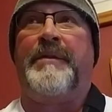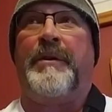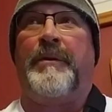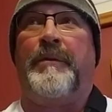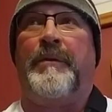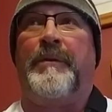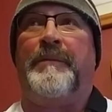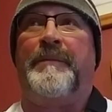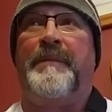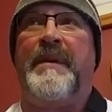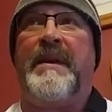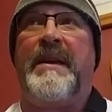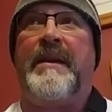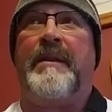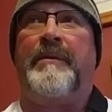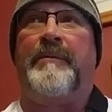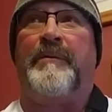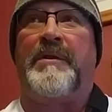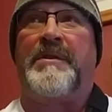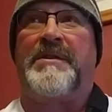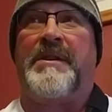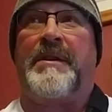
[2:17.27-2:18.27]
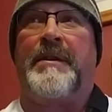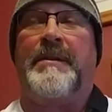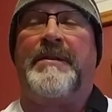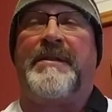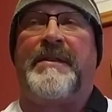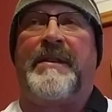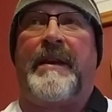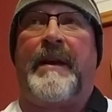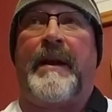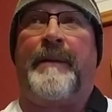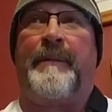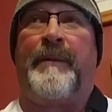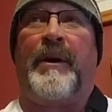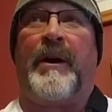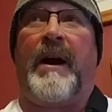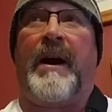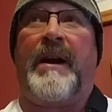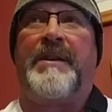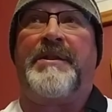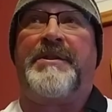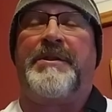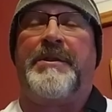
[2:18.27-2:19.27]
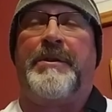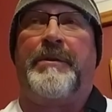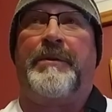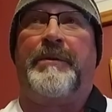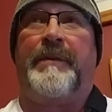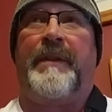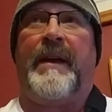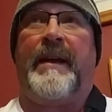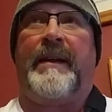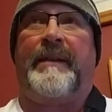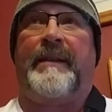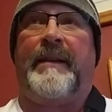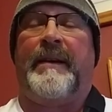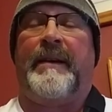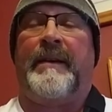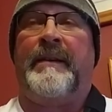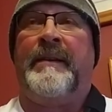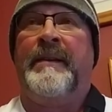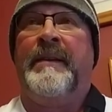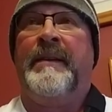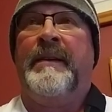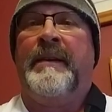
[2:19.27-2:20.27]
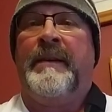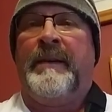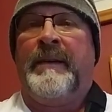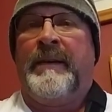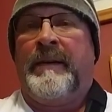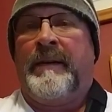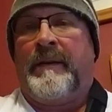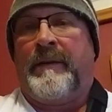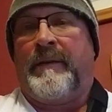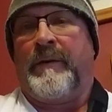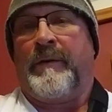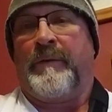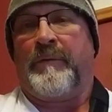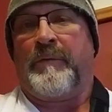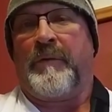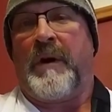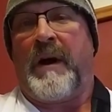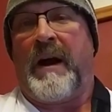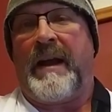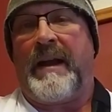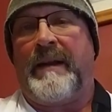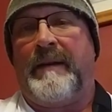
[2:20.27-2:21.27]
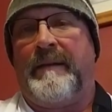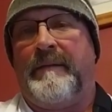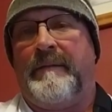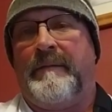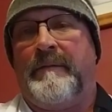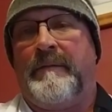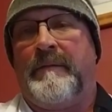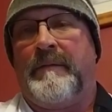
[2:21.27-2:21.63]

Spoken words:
told me the results of the MRI showed that the right